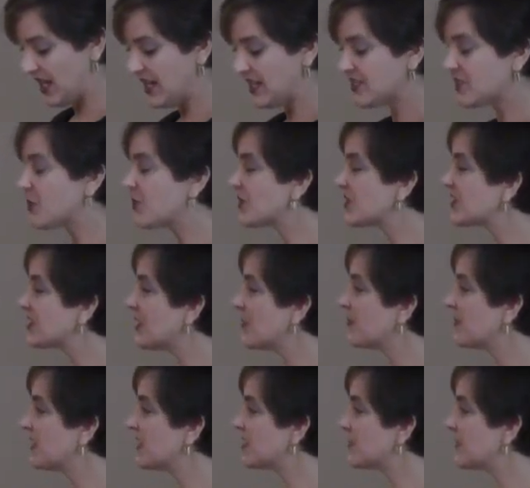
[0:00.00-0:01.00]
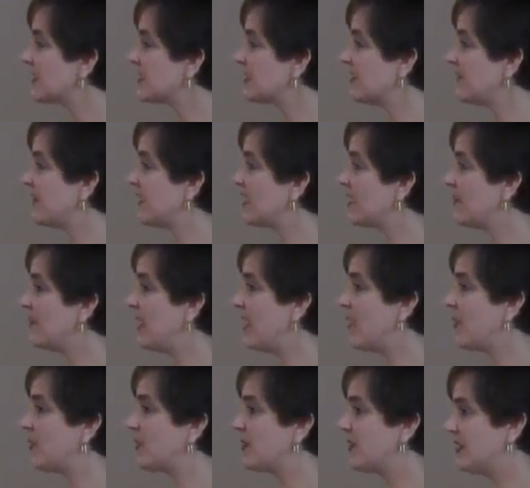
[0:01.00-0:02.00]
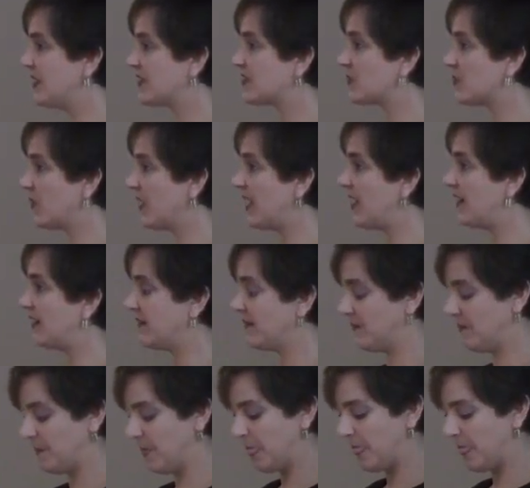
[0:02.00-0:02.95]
So there's something specific about this ware.